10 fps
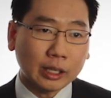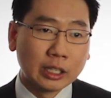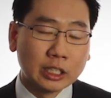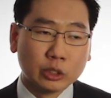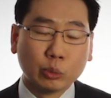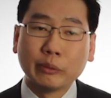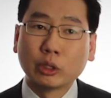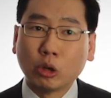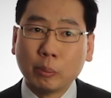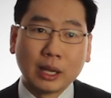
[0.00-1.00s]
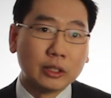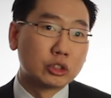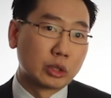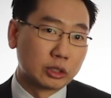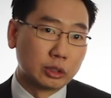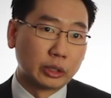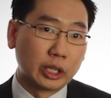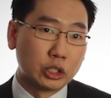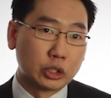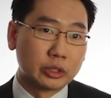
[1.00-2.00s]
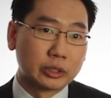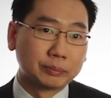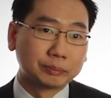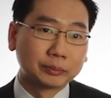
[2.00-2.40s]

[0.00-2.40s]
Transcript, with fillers: And this is what we call balanced translocations